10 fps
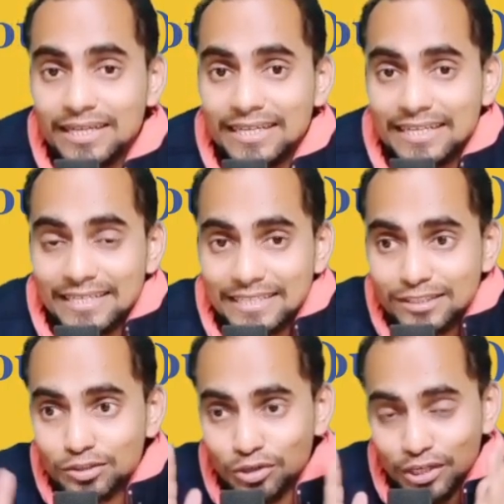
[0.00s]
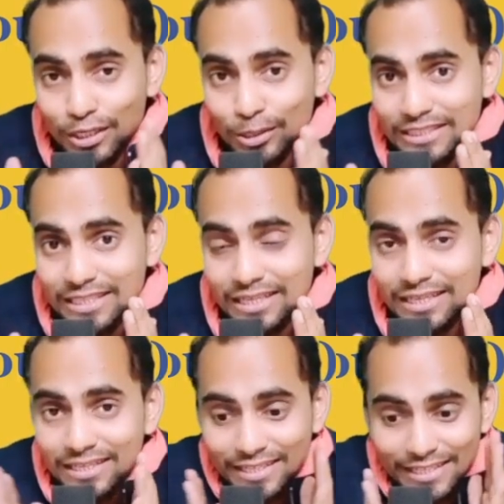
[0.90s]
It is not a logical
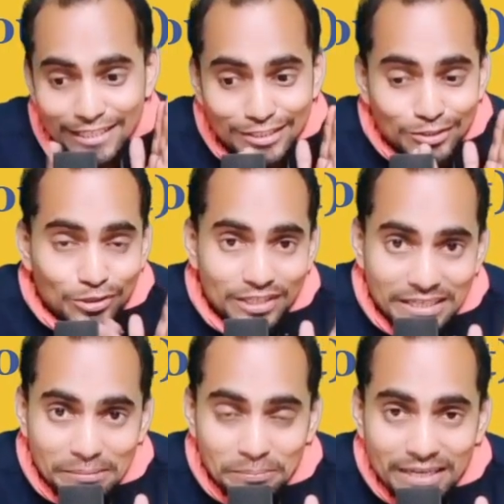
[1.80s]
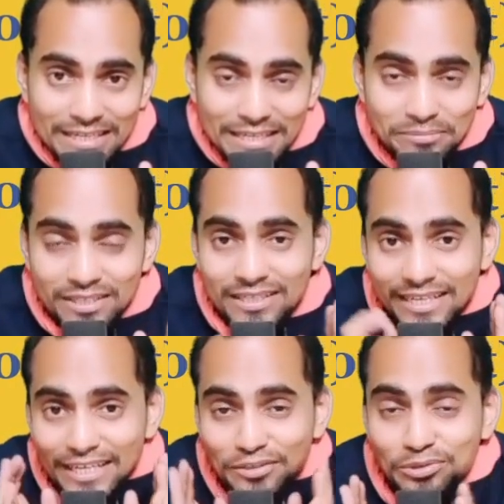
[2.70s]
error, it is not a compile time error,
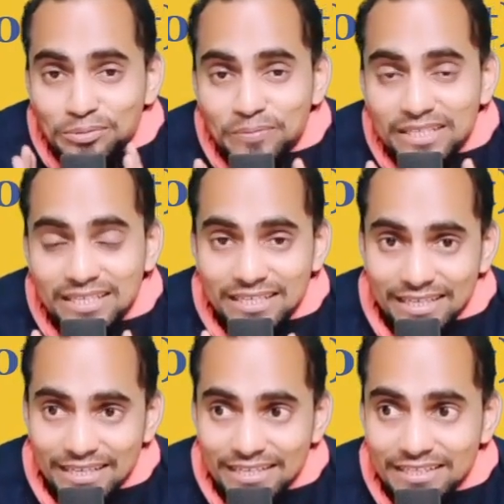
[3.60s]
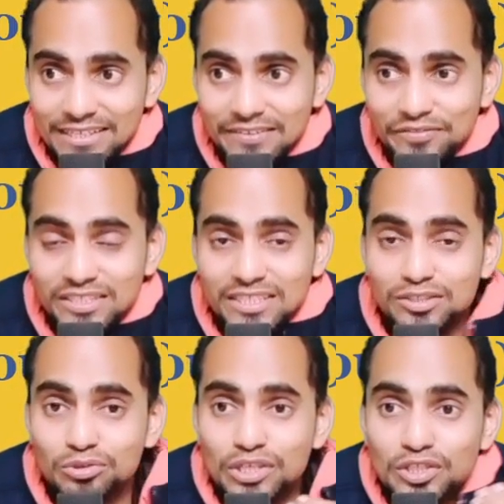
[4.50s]
it could be an error which
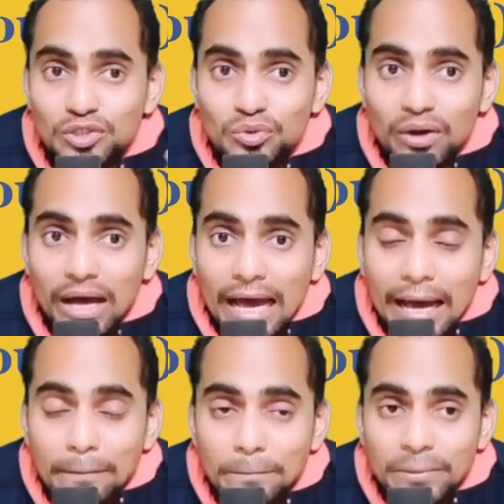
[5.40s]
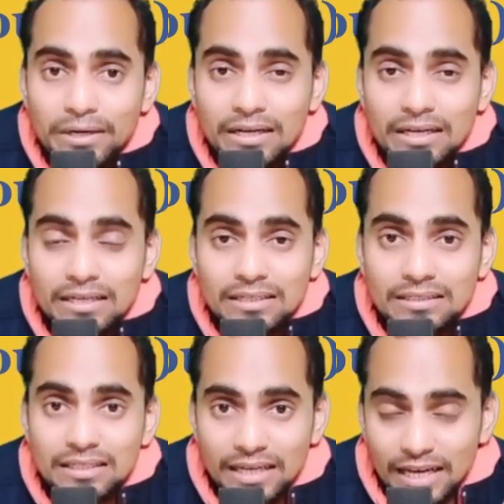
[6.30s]
is going to hamper
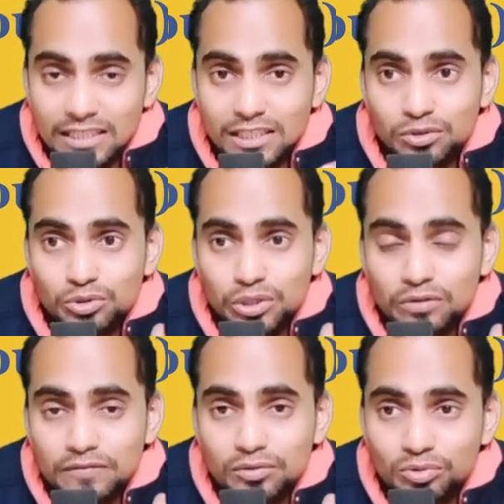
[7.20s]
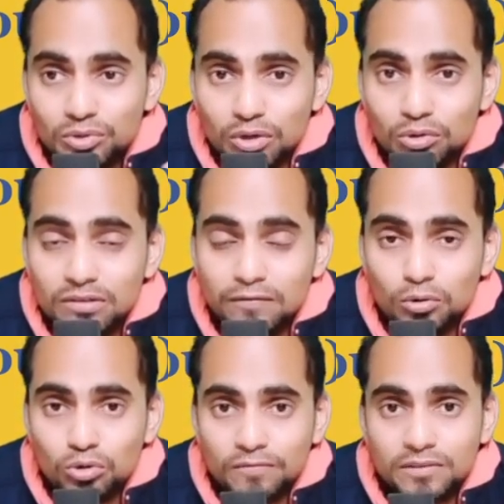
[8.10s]
the execution of the code or the
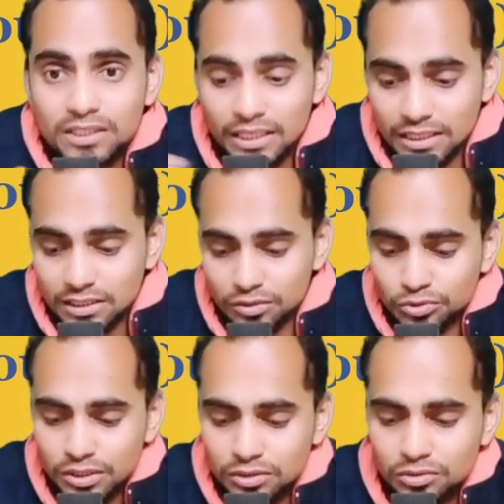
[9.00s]
flow of the execution.